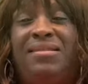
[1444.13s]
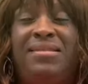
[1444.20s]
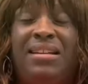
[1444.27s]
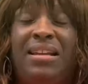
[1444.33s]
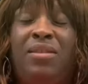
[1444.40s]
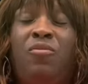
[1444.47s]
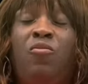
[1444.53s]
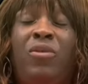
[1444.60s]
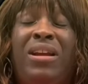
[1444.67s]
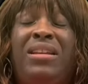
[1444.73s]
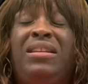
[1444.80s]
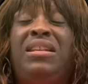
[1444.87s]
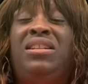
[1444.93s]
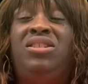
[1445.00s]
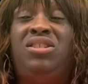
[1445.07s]
seen
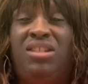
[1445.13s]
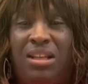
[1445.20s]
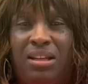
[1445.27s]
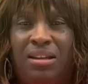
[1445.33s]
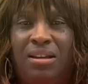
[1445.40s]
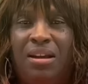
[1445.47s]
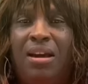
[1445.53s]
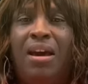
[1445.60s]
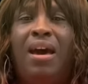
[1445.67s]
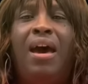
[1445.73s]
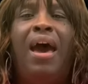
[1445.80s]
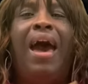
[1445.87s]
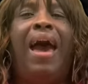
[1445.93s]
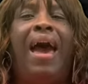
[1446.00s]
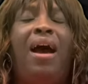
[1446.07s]
Whitney G,
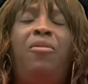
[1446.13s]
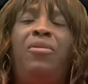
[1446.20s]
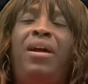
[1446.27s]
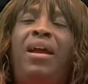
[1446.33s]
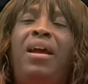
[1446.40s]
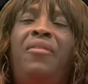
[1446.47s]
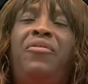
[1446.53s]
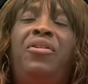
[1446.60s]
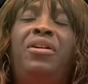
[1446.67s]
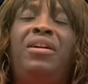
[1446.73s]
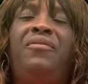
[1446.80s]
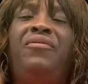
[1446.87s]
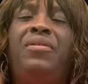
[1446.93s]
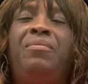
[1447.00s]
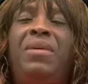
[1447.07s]
I will have her
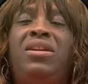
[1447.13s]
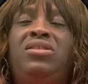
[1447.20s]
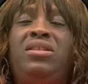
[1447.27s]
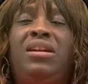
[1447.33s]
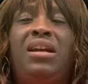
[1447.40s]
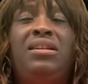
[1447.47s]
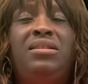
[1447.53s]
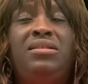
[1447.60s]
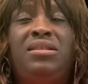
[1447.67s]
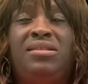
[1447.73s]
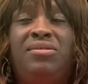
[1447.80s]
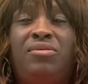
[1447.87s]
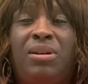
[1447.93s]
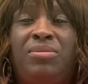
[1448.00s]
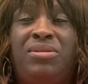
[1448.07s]
information in the
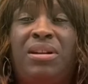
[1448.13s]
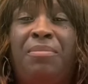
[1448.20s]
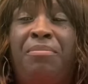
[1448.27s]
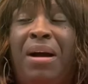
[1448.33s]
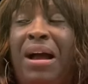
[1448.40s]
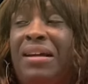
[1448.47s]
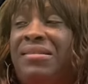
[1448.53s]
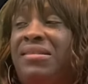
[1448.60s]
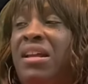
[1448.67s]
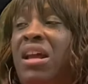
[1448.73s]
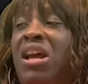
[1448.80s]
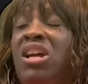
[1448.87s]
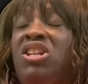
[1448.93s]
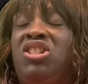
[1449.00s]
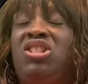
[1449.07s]
description box.
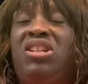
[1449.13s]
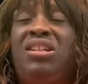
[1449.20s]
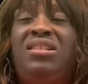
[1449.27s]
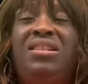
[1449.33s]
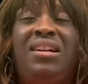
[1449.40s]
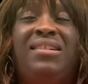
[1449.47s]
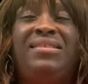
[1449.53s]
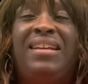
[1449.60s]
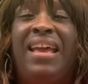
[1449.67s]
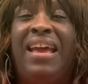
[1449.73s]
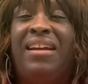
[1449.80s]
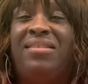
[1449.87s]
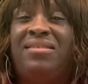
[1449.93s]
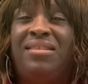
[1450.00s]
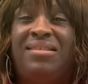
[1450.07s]
She does
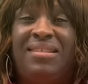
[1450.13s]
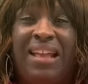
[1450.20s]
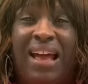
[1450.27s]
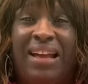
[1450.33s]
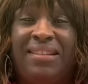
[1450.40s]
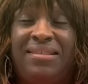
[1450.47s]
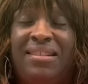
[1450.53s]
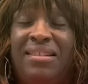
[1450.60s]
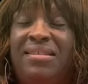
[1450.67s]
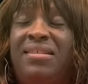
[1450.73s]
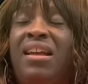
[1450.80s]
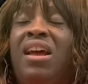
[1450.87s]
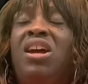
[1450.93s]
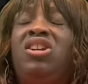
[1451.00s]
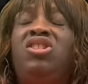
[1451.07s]
exercises.
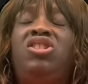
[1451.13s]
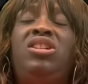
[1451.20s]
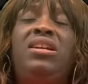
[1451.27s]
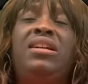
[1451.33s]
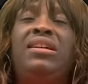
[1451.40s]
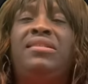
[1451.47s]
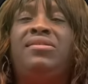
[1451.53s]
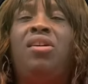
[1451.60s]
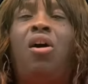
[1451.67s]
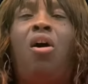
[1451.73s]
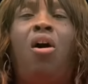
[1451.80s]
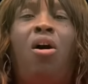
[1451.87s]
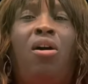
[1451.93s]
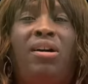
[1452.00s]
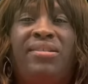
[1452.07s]
She is
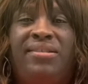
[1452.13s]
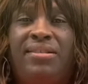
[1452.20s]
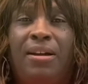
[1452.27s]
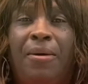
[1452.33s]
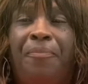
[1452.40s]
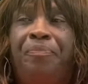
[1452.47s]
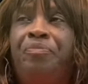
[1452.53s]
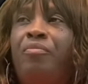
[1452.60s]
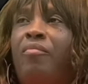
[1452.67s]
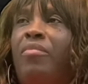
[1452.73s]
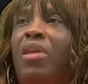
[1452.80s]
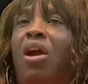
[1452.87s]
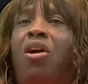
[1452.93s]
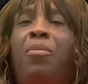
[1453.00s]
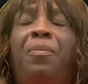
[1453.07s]
awesome.
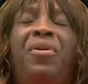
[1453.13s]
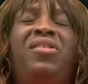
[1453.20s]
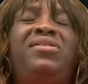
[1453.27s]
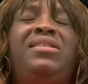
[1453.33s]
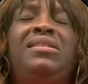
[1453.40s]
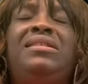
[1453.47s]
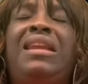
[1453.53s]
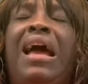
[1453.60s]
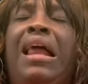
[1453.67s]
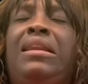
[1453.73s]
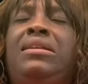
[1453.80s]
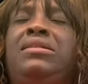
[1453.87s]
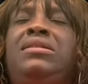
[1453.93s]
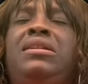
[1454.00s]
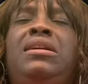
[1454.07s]
Her
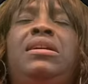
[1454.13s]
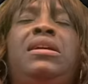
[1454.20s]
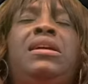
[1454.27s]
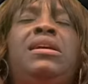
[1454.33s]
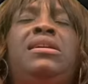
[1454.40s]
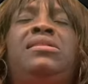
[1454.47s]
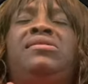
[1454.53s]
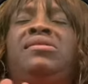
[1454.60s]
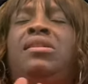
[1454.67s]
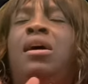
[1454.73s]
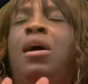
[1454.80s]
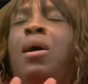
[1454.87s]
personality is